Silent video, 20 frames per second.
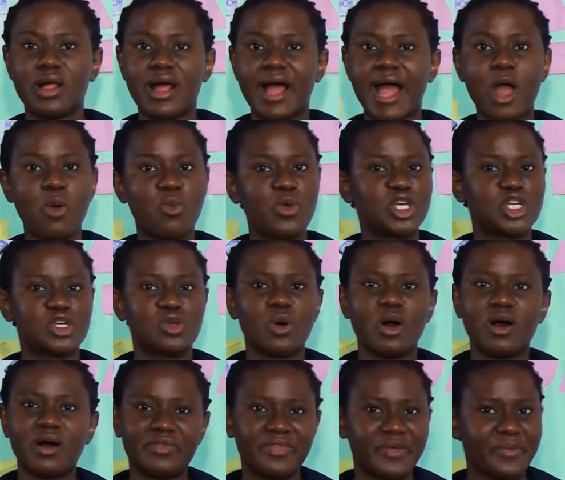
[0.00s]
I wish you
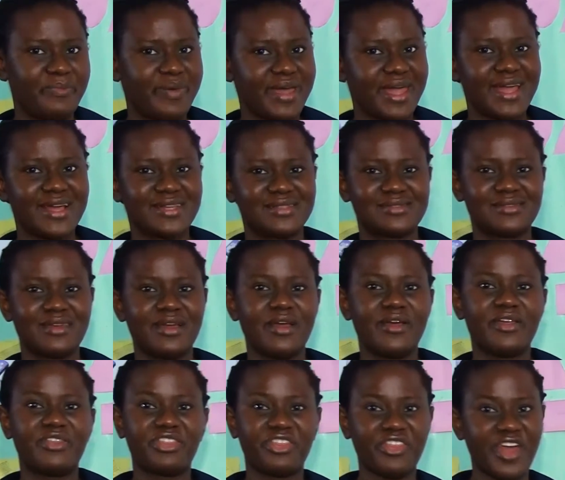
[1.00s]
all the best.
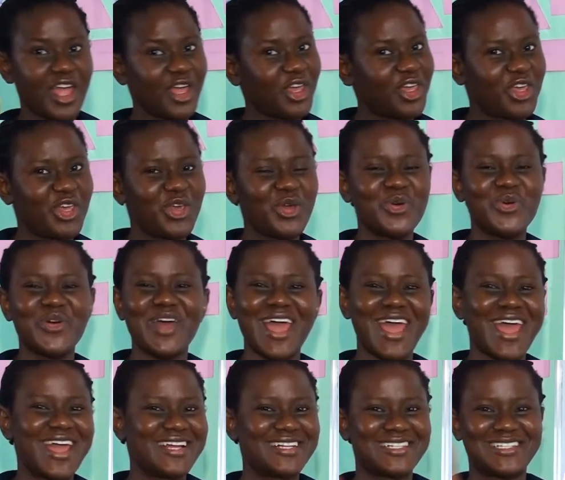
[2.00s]
Thank you
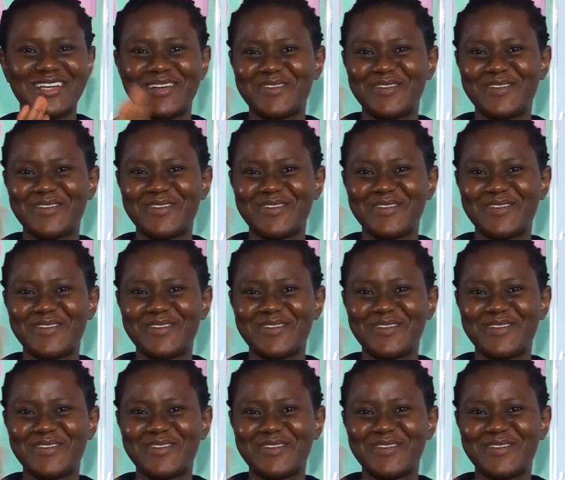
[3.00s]
and